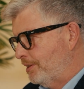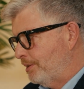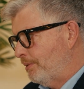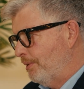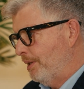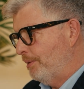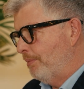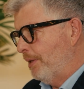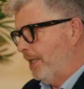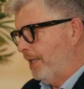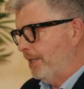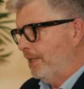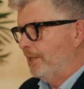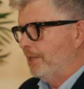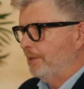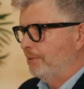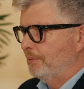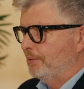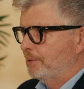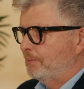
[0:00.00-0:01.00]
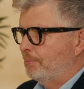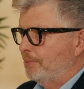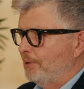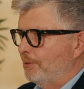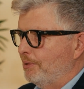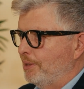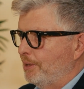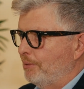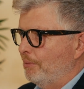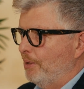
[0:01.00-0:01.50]
Square Bay, it was
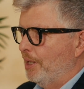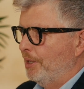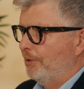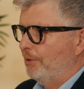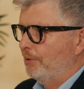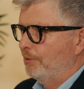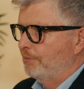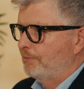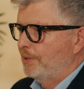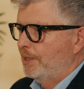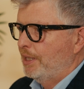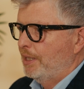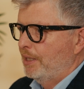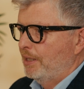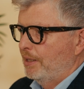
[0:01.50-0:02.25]
purely one of,